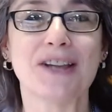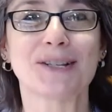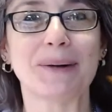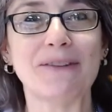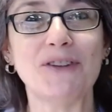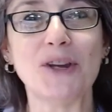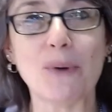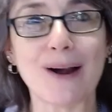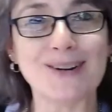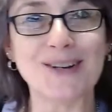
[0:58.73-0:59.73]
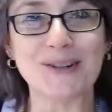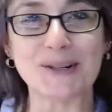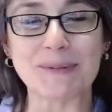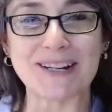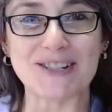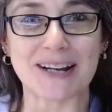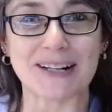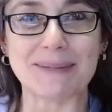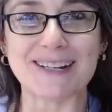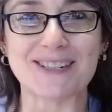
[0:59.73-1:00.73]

So if you are new to my channel, make